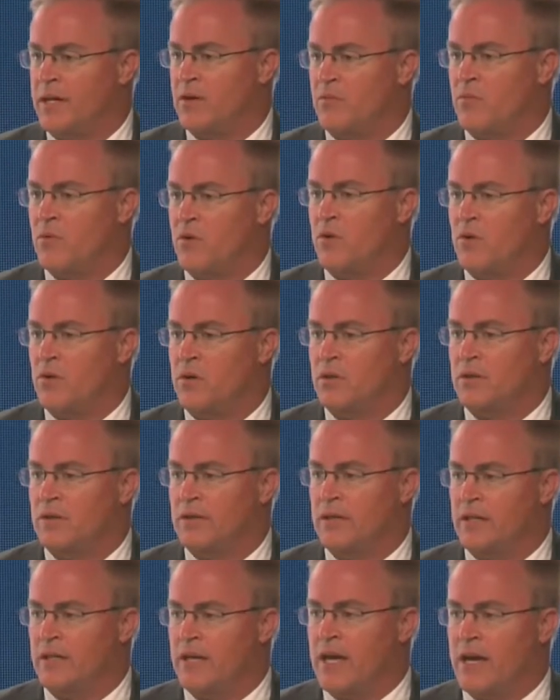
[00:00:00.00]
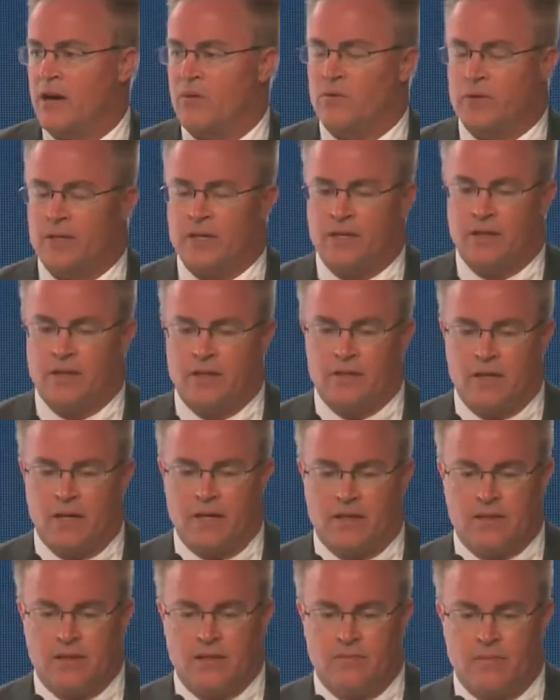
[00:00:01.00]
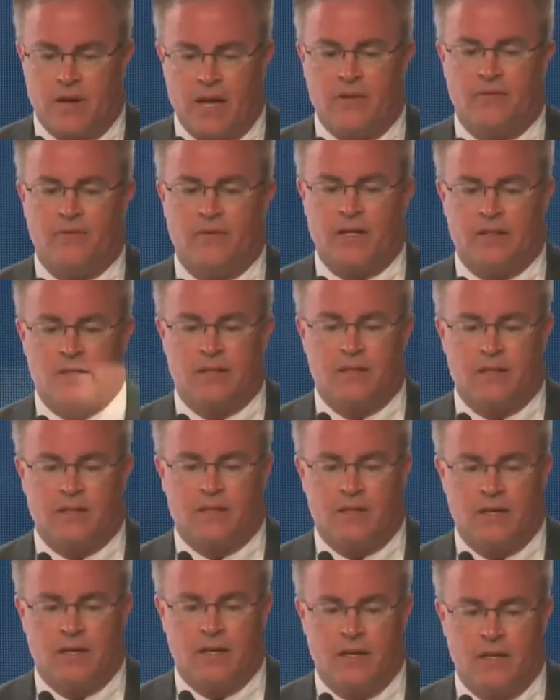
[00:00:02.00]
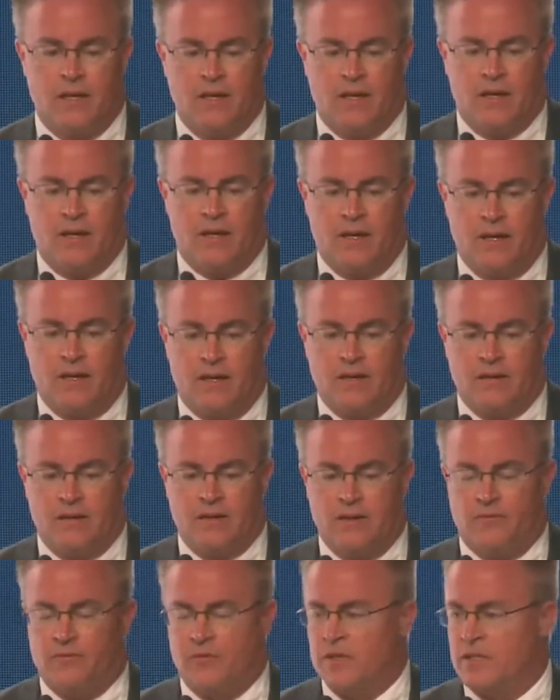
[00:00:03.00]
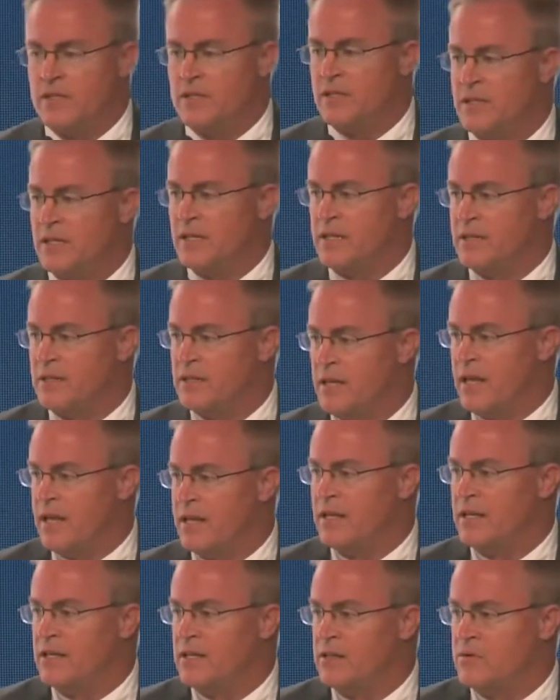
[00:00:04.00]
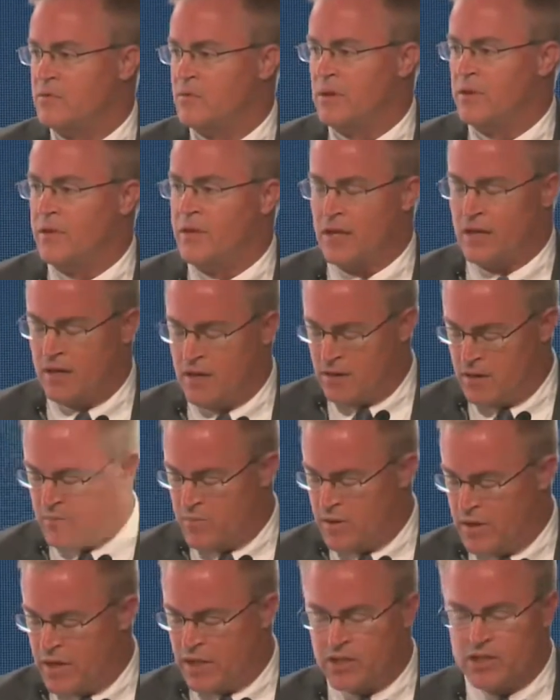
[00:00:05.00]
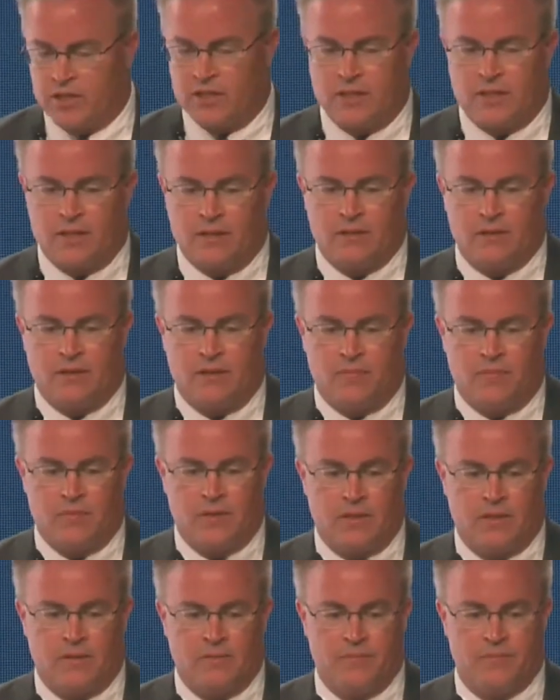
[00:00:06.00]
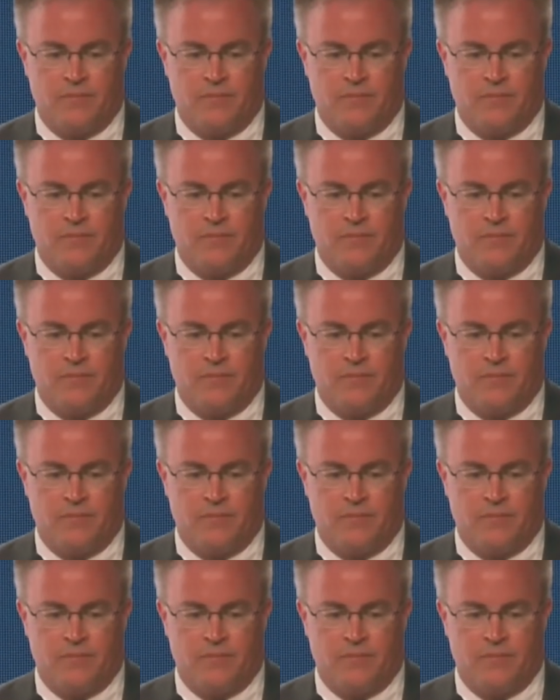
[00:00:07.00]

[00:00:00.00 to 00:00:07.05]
a role in how we manifest these different disease entities within our production systems.